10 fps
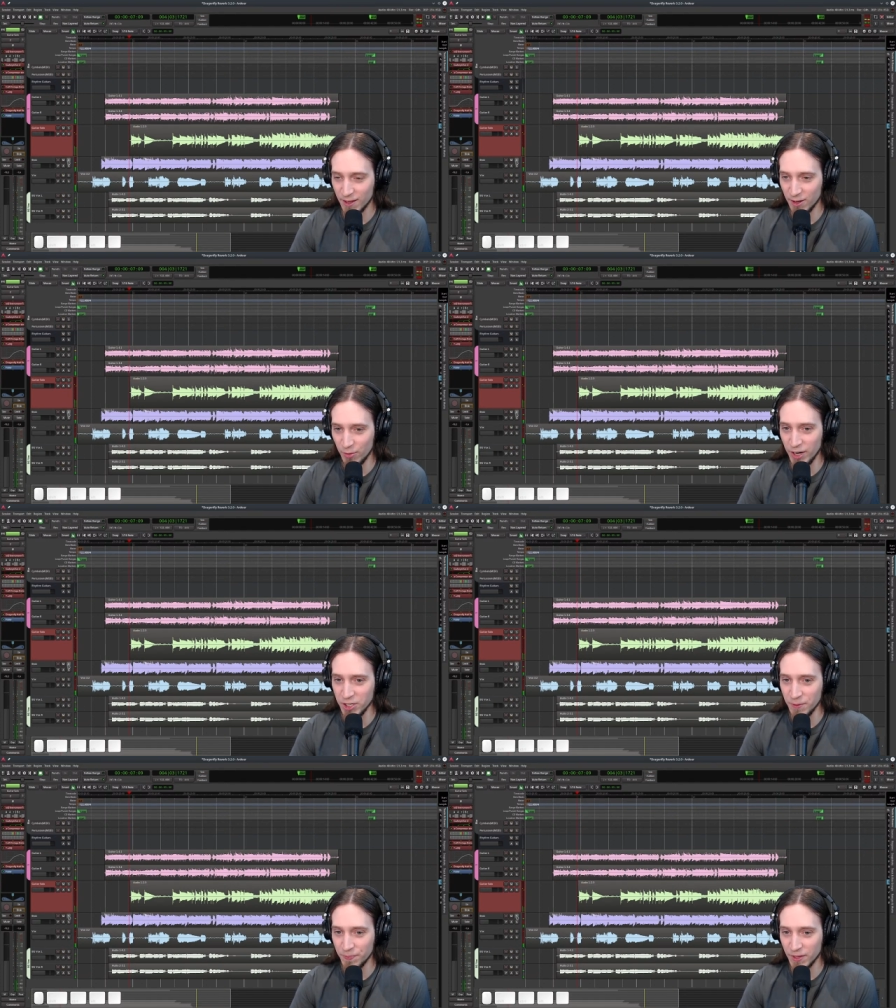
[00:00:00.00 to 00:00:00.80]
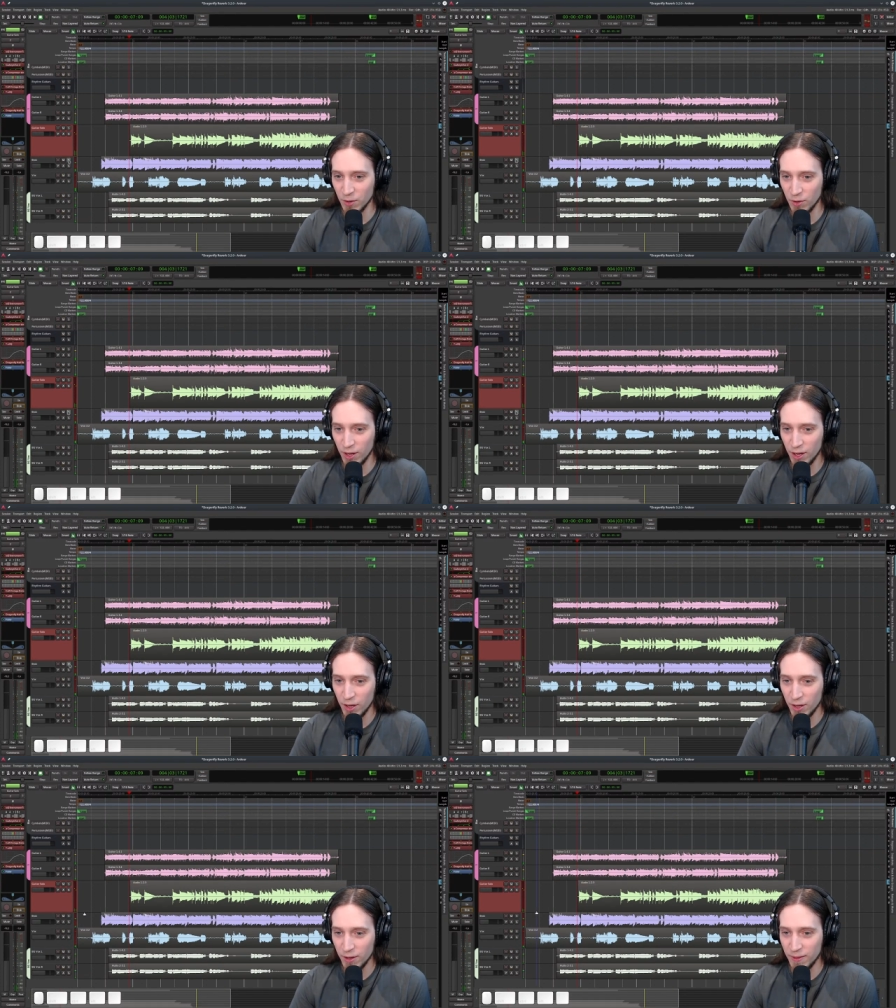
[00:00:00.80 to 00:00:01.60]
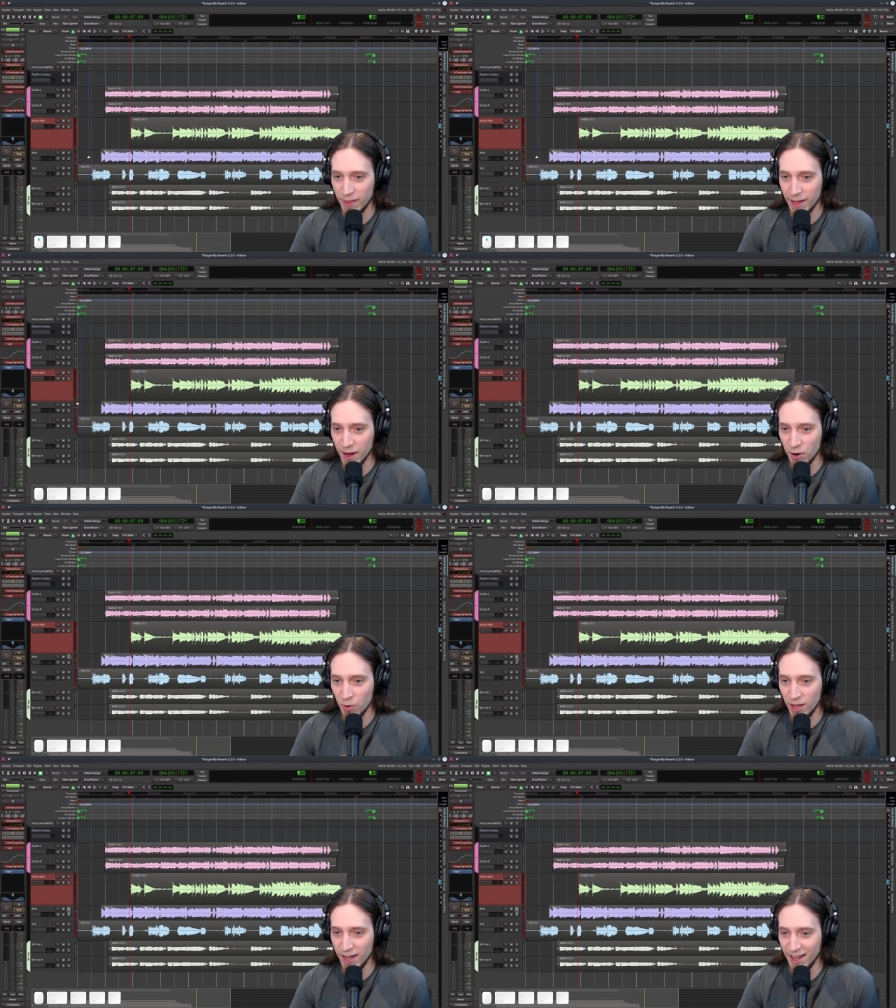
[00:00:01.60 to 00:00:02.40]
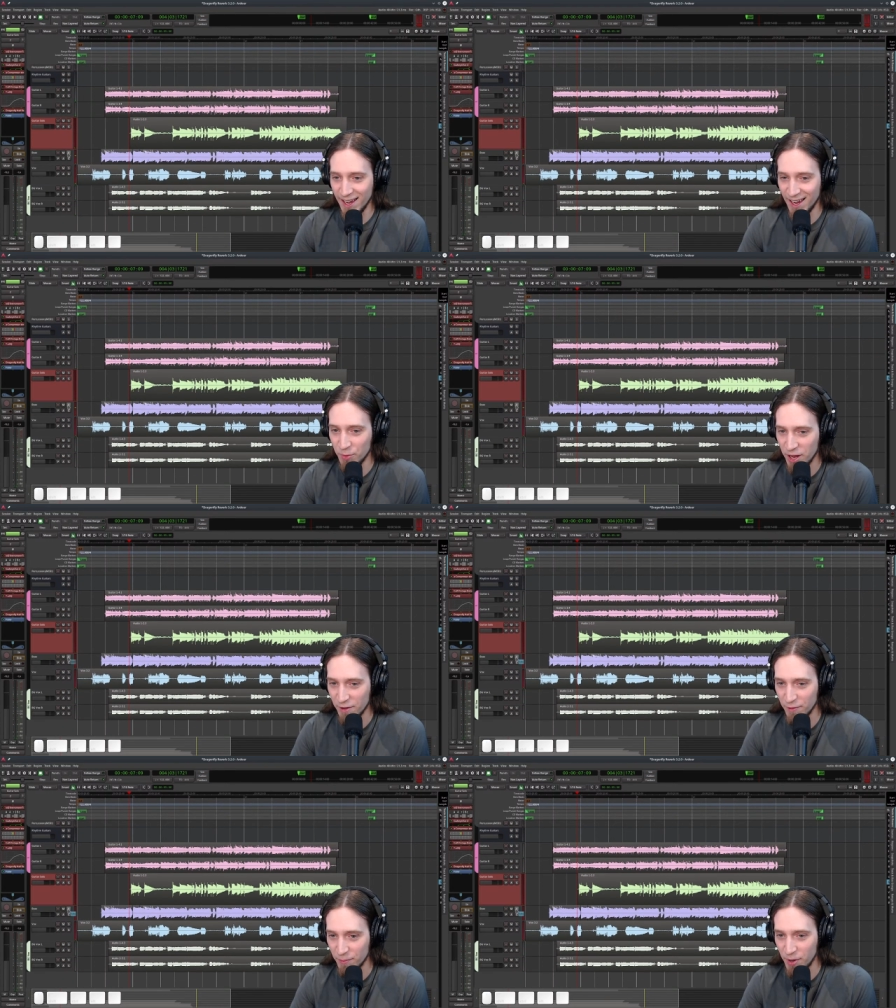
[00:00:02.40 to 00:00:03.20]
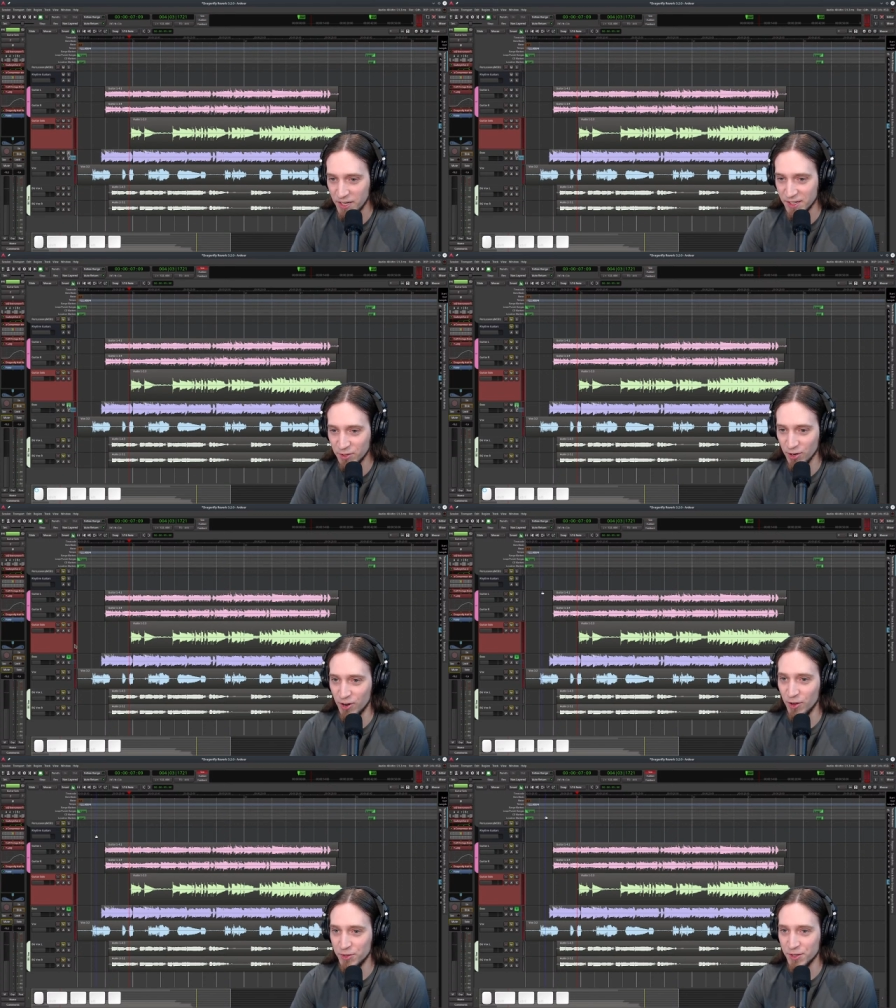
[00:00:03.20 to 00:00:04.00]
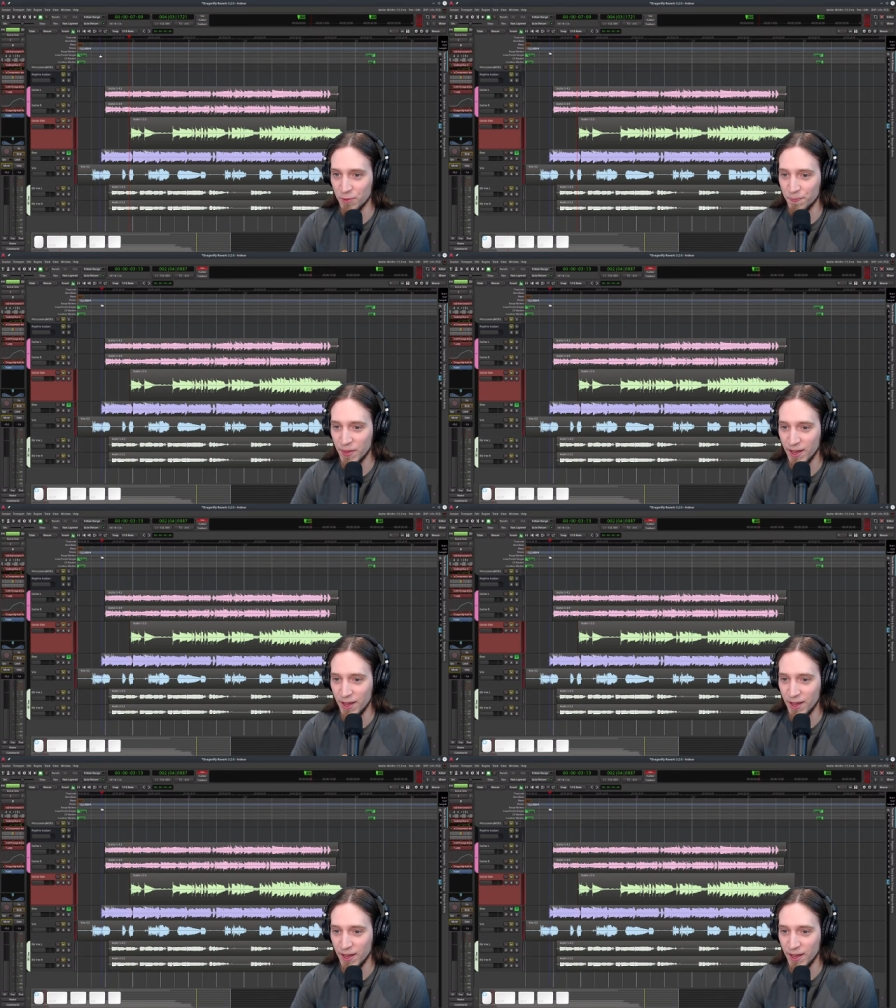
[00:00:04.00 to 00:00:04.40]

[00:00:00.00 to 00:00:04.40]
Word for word: Alrighty. Now we have a bass guitar also.